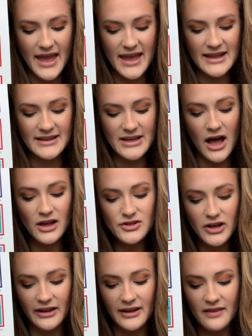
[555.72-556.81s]
In
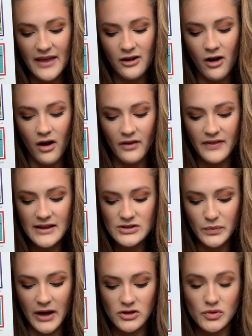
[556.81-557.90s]
Australia, they call these
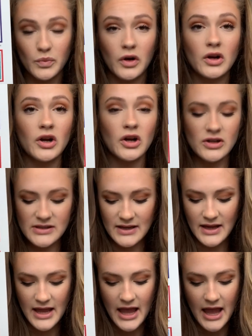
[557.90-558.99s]
ranch workers
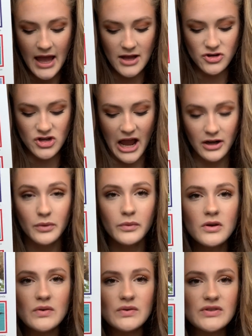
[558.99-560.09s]

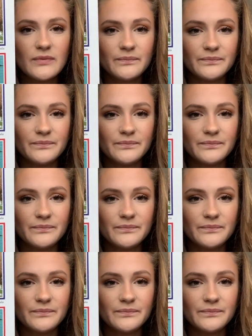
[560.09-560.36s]
jackaroos.